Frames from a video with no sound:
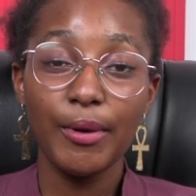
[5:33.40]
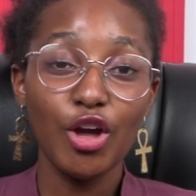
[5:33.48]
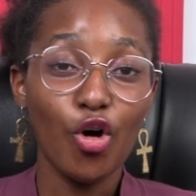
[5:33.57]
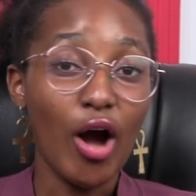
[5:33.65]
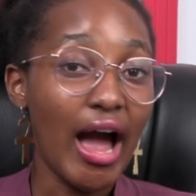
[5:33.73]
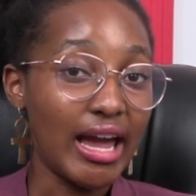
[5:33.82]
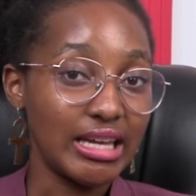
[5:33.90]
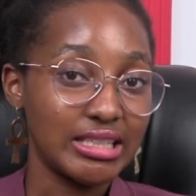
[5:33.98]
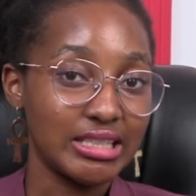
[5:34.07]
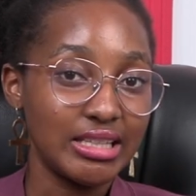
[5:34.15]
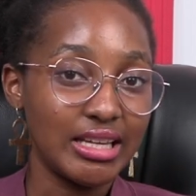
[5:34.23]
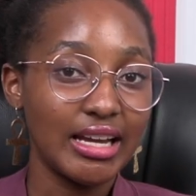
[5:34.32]

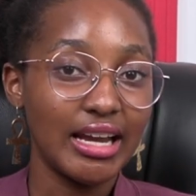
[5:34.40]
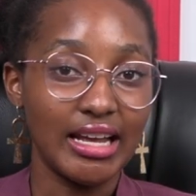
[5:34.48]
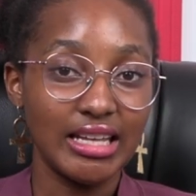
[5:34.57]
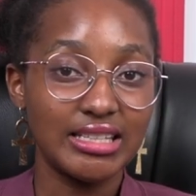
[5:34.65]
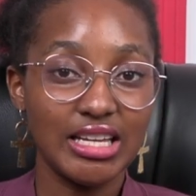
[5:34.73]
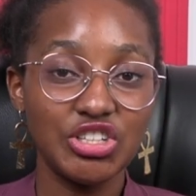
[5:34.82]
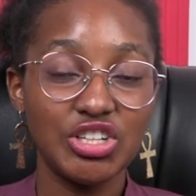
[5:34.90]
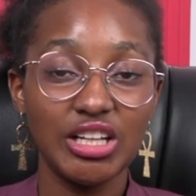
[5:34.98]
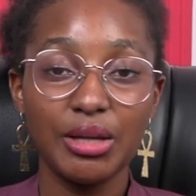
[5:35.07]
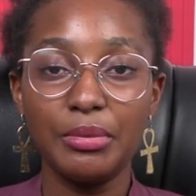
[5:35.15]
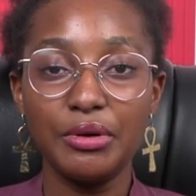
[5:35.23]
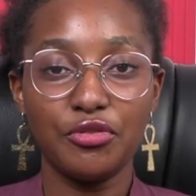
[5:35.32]
POIs can
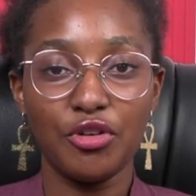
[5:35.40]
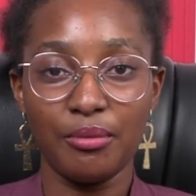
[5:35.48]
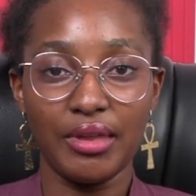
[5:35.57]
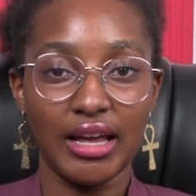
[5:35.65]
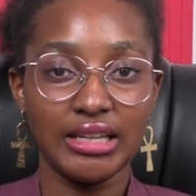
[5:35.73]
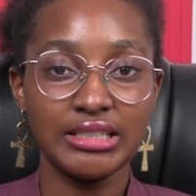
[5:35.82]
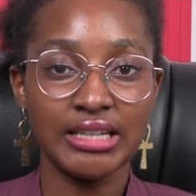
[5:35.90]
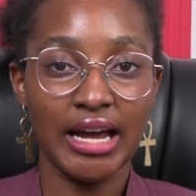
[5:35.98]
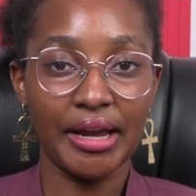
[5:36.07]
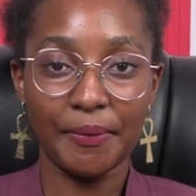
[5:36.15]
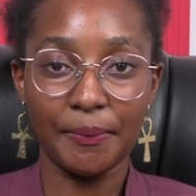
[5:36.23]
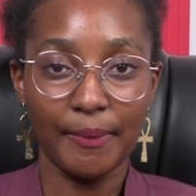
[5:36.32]
essentially be from the
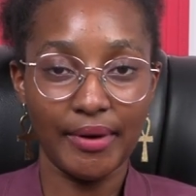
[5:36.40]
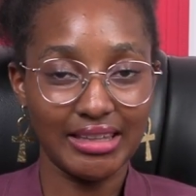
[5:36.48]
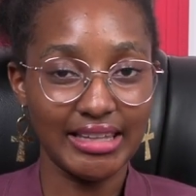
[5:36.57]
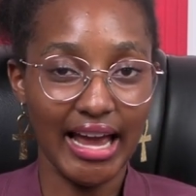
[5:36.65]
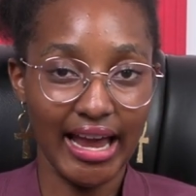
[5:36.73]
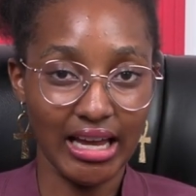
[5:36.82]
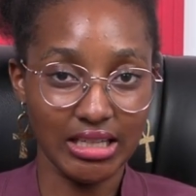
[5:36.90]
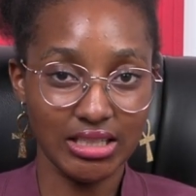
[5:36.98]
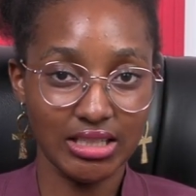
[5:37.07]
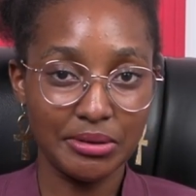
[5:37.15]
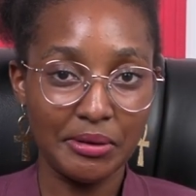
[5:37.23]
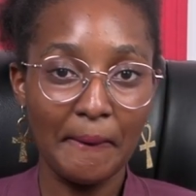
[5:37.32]
entire
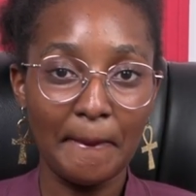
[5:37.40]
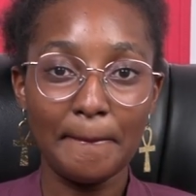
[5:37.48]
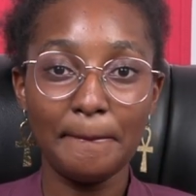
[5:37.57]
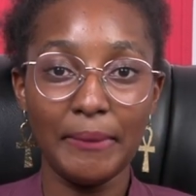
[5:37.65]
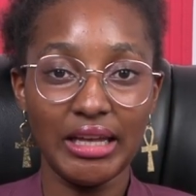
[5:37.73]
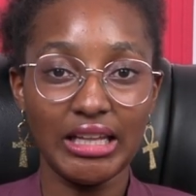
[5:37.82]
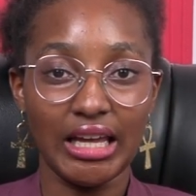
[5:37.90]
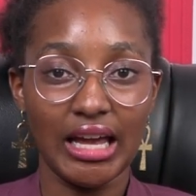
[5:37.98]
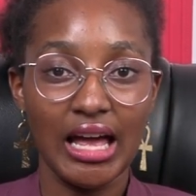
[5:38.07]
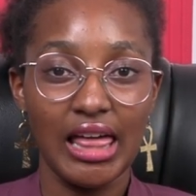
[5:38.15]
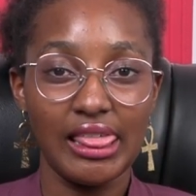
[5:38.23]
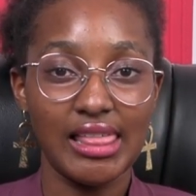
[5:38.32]
dais,
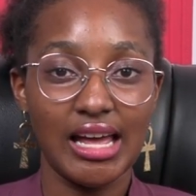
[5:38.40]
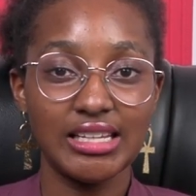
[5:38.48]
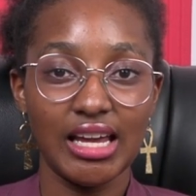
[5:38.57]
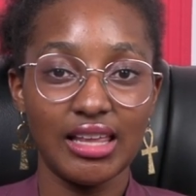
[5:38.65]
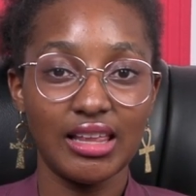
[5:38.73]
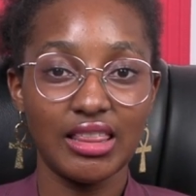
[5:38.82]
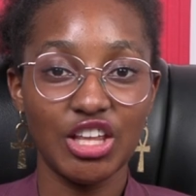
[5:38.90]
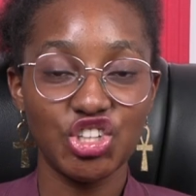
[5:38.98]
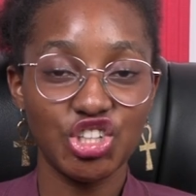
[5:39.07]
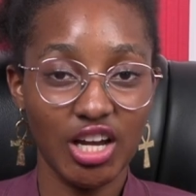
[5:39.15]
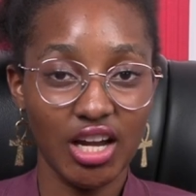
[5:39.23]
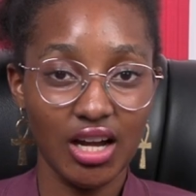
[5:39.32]
meaning that either the
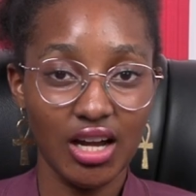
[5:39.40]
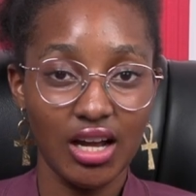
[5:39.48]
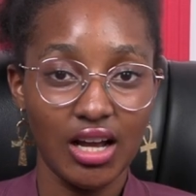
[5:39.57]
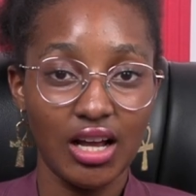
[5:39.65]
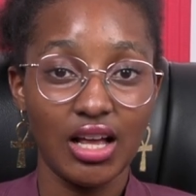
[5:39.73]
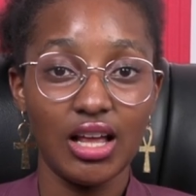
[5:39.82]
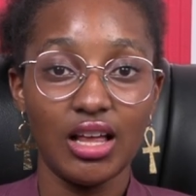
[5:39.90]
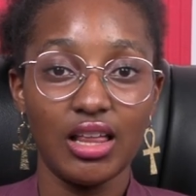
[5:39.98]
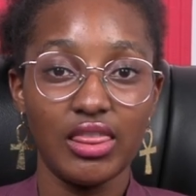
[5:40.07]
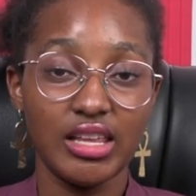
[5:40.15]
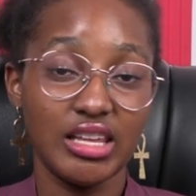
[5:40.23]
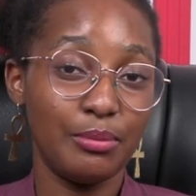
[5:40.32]
chair,
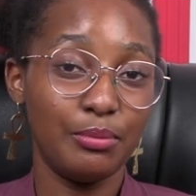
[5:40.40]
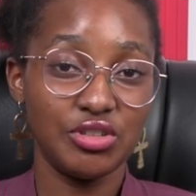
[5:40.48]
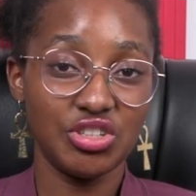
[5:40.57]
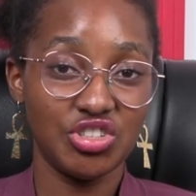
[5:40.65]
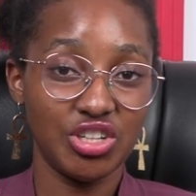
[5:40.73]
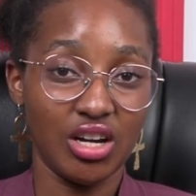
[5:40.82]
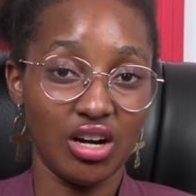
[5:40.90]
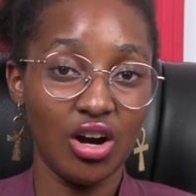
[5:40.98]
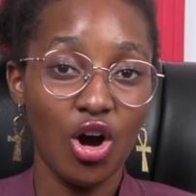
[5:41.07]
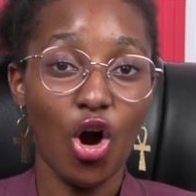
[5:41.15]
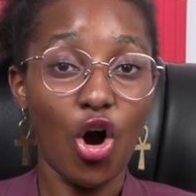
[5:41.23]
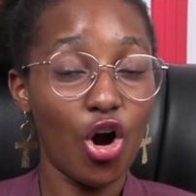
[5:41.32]
the deputy chair,
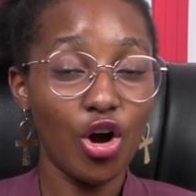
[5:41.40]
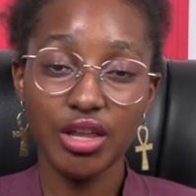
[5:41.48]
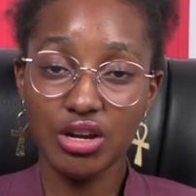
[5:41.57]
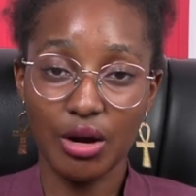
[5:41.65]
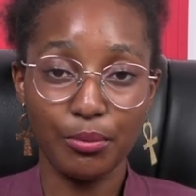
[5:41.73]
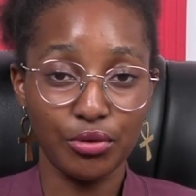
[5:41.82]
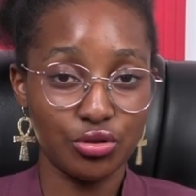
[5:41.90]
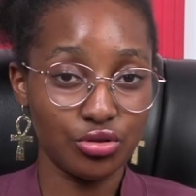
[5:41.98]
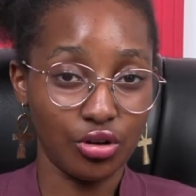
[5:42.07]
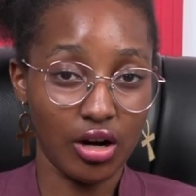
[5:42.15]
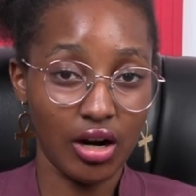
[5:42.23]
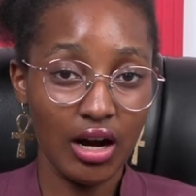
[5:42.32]
or the
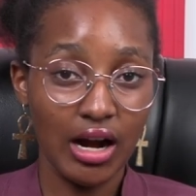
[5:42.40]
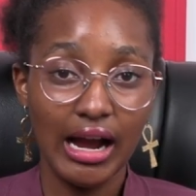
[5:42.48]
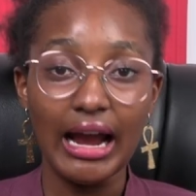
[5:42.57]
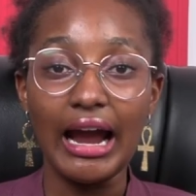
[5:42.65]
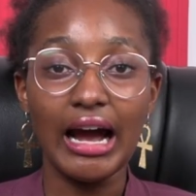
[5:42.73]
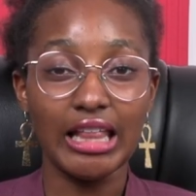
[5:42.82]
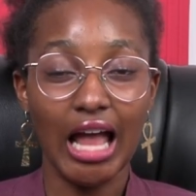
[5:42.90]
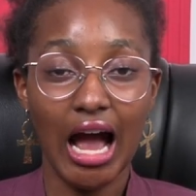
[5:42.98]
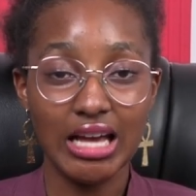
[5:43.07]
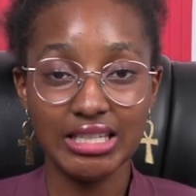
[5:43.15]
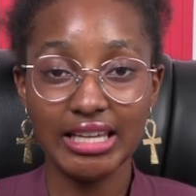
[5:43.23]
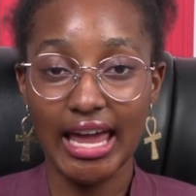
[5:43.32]
rapporteur can
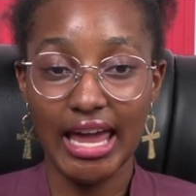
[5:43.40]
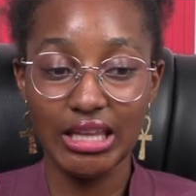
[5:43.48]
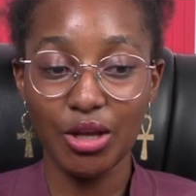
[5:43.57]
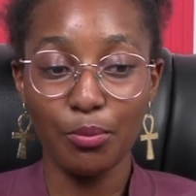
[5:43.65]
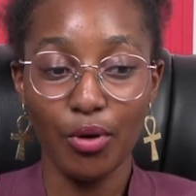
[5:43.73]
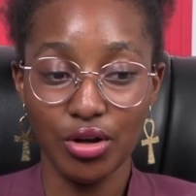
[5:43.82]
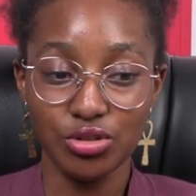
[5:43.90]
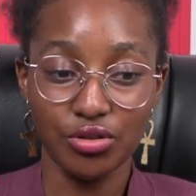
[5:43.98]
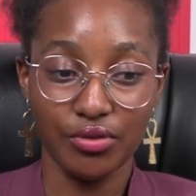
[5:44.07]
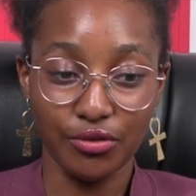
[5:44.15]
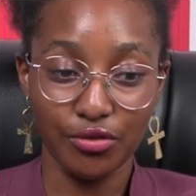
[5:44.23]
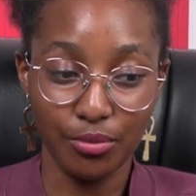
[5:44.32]
ask any point of
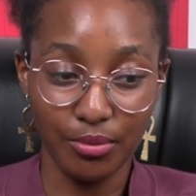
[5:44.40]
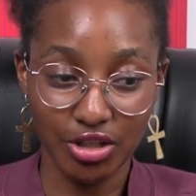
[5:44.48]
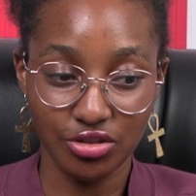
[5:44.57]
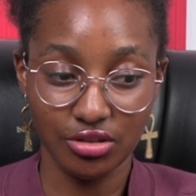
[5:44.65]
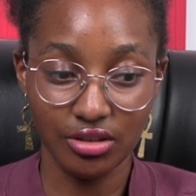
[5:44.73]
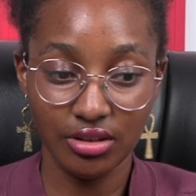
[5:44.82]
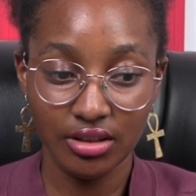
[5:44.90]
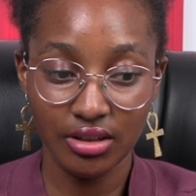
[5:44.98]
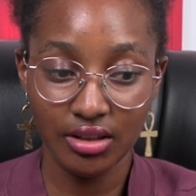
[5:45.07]
information.